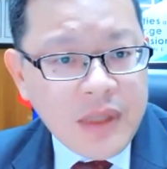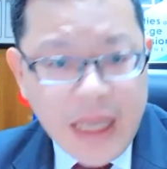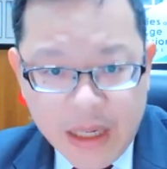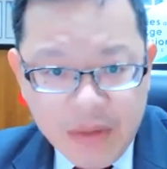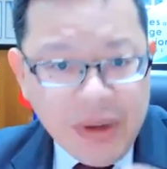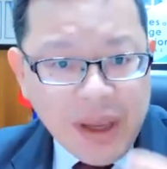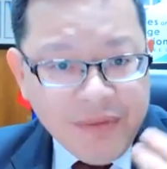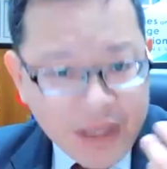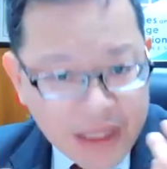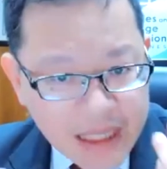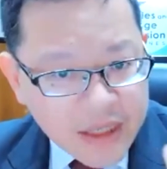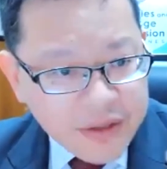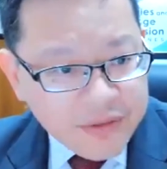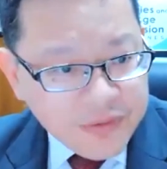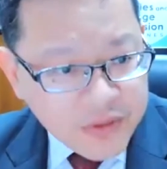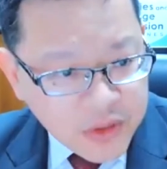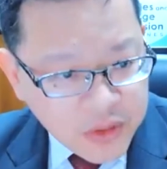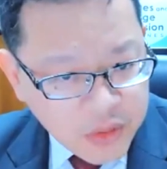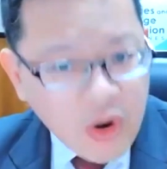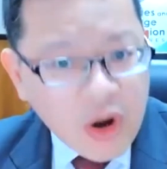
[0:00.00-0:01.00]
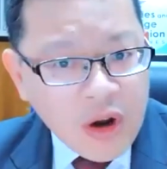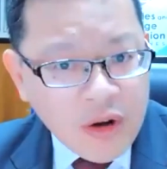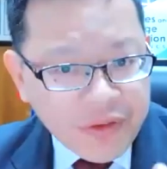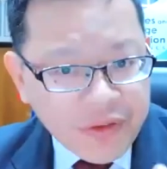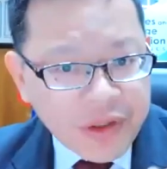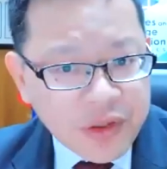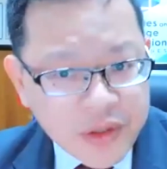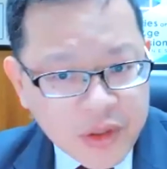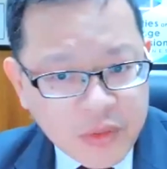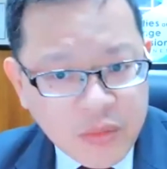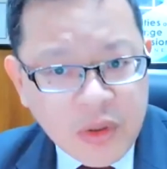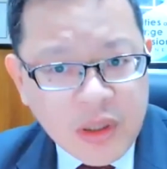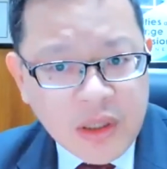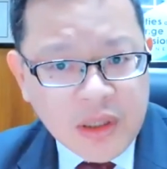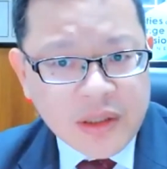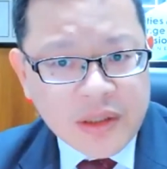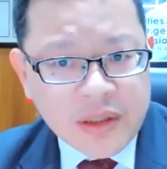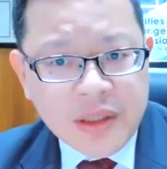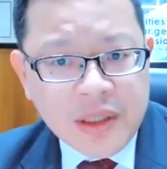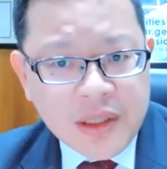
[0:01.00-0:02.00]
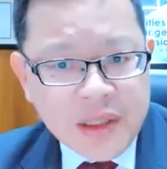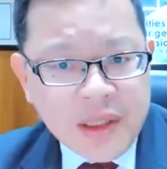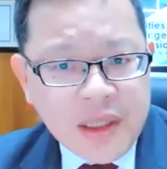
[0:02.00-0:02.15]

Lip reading: and we have a lot to offer to the world.